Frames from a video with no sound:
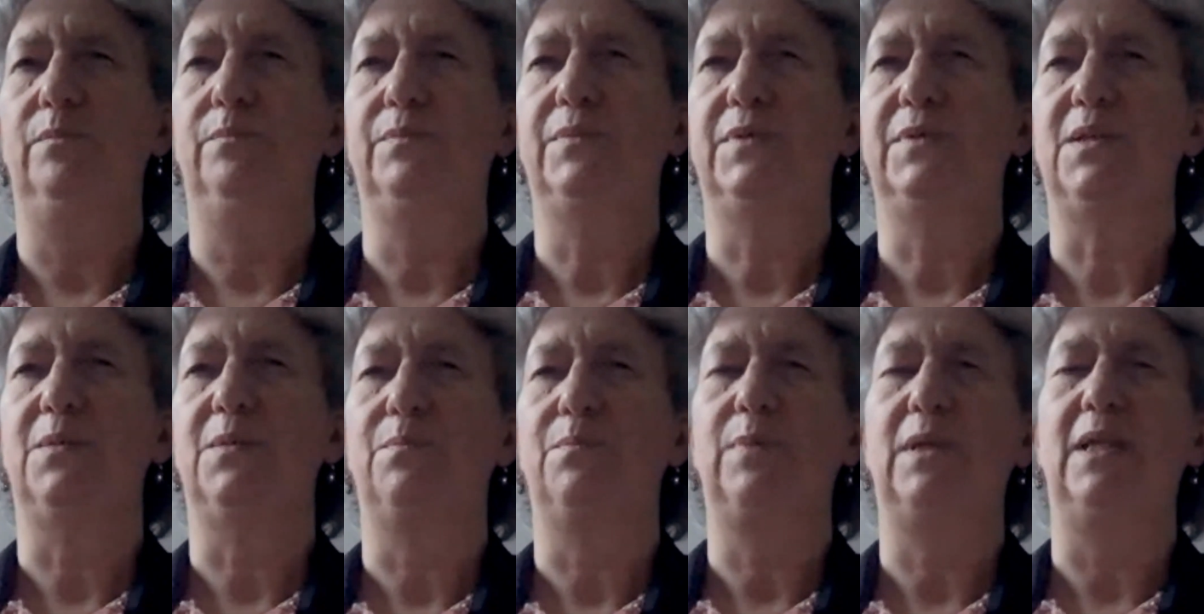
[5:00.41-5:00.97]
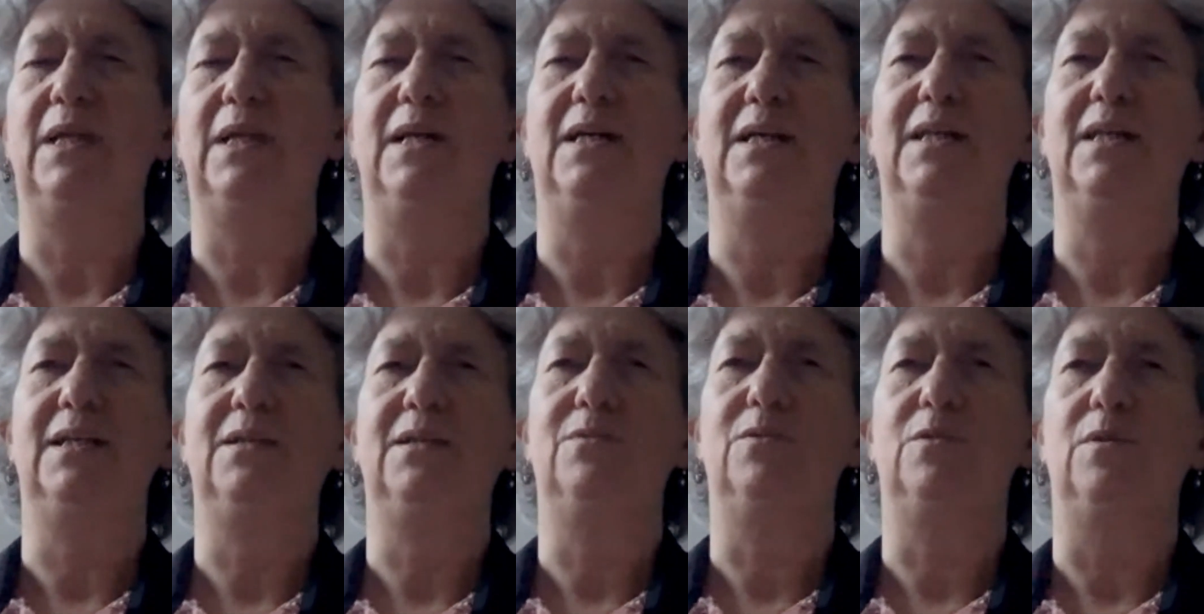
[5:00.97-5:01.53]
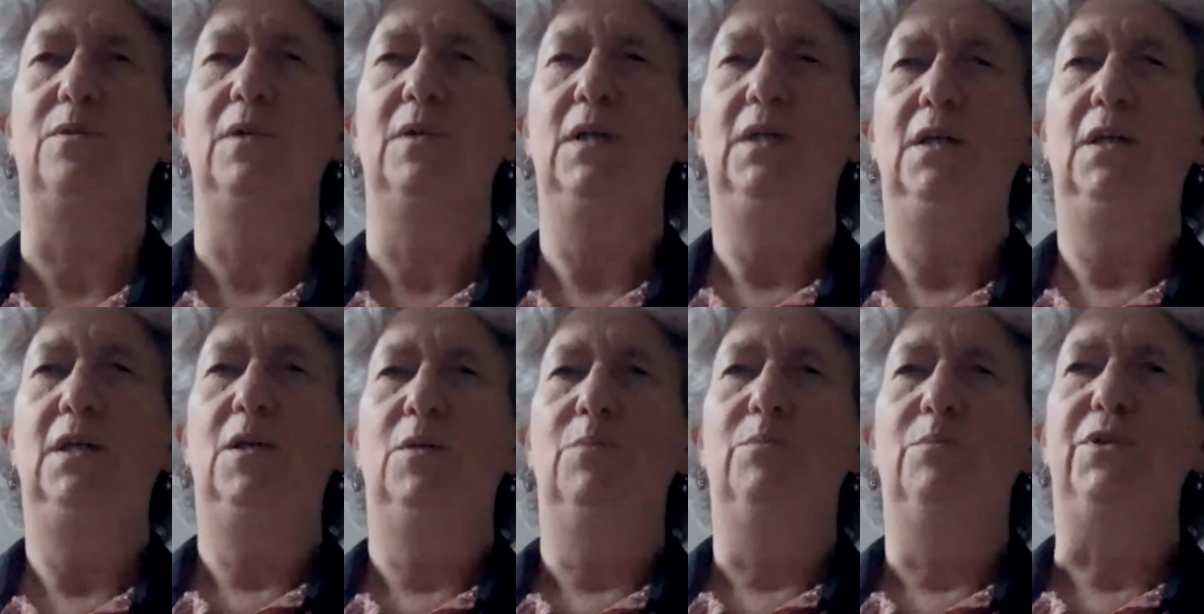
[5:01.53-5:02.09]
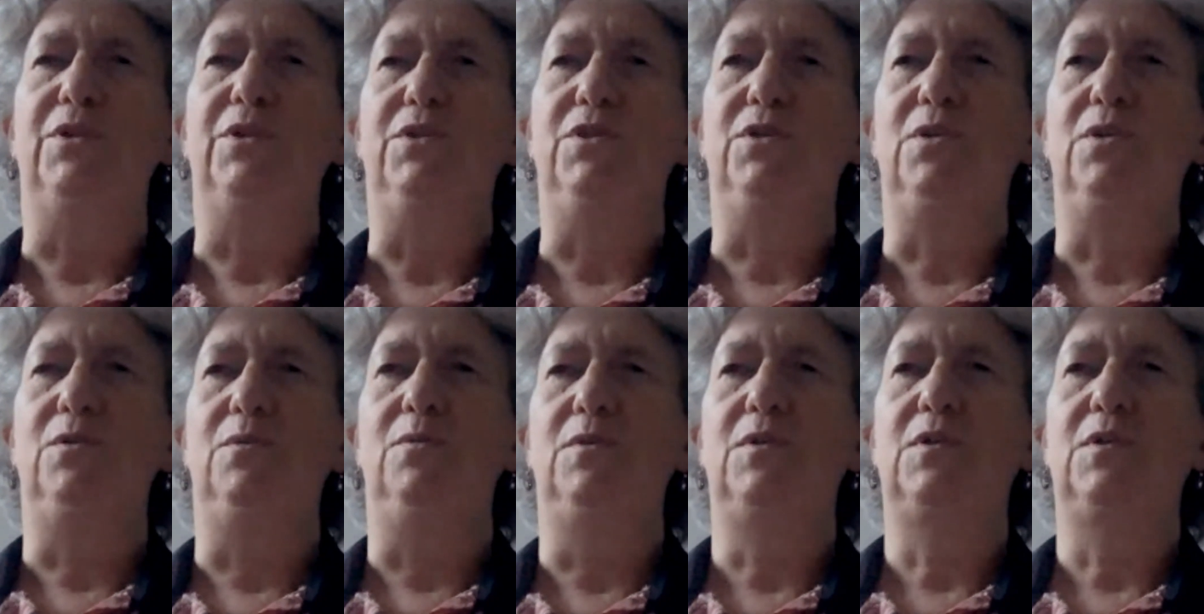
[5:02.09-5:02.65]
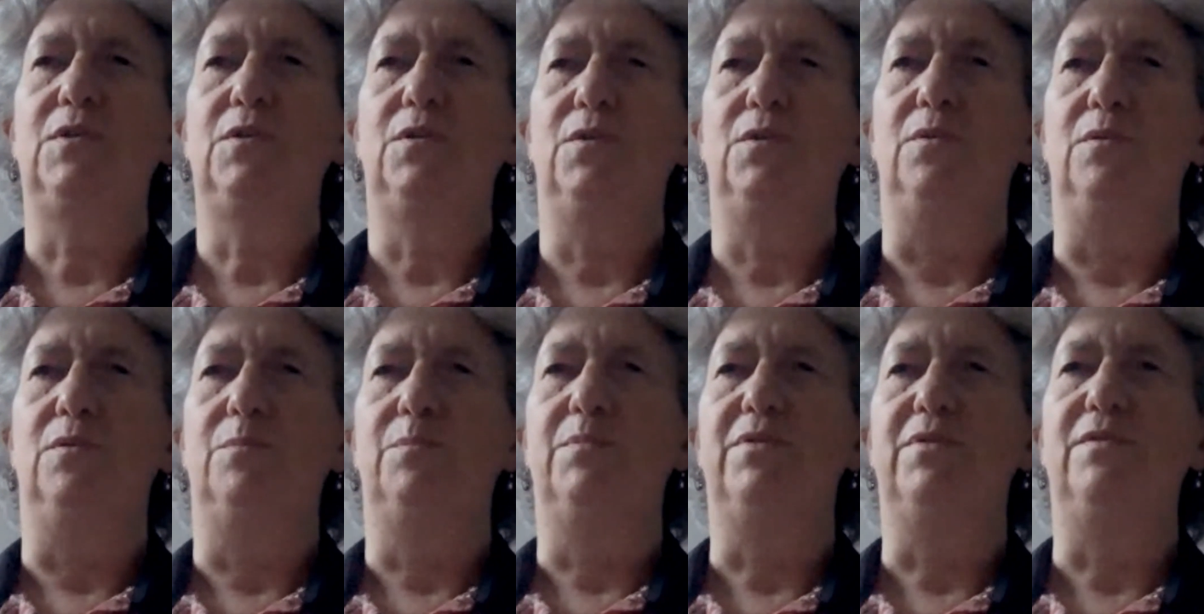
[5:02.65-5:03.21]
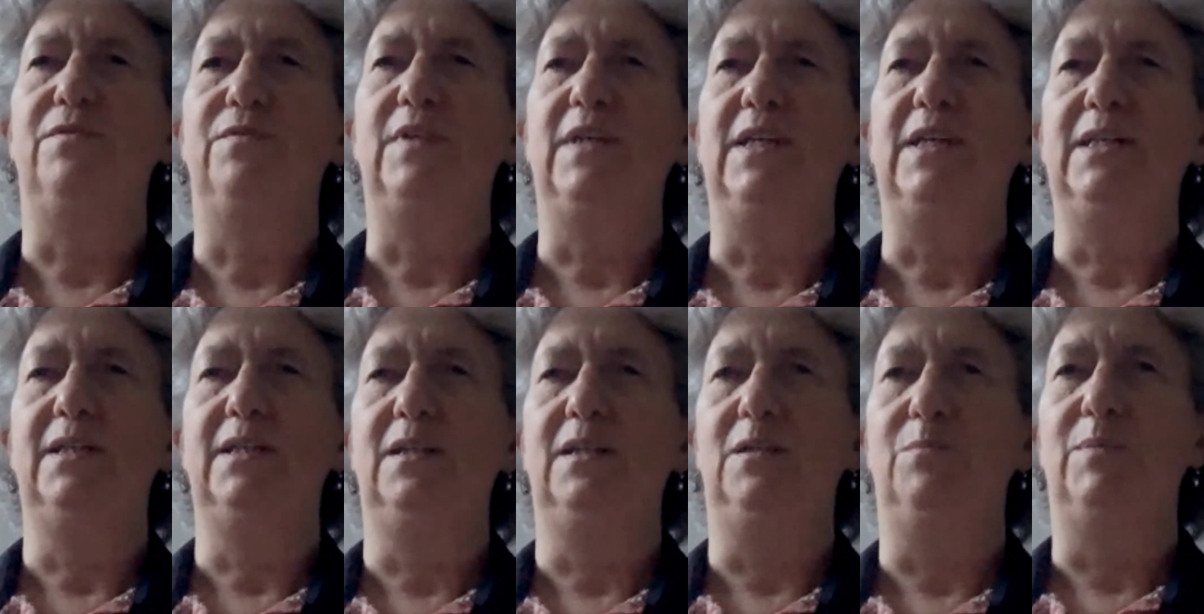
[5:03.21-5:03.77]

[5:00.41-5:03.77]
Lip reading: supply or produce or provide